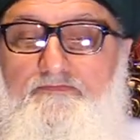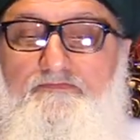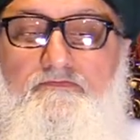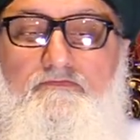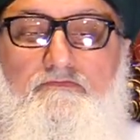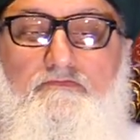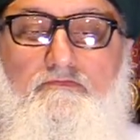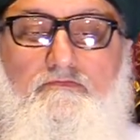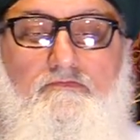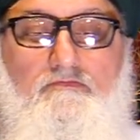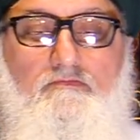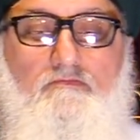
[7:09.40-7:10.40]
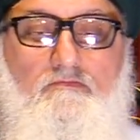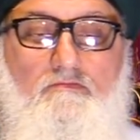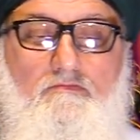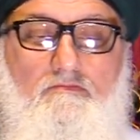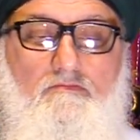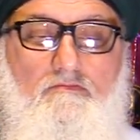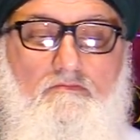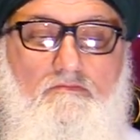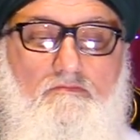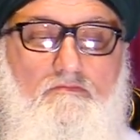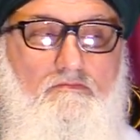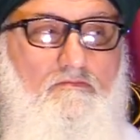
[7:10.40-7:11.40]

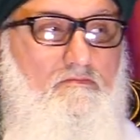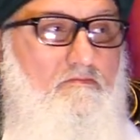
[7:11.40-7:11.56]
Nobody speaks.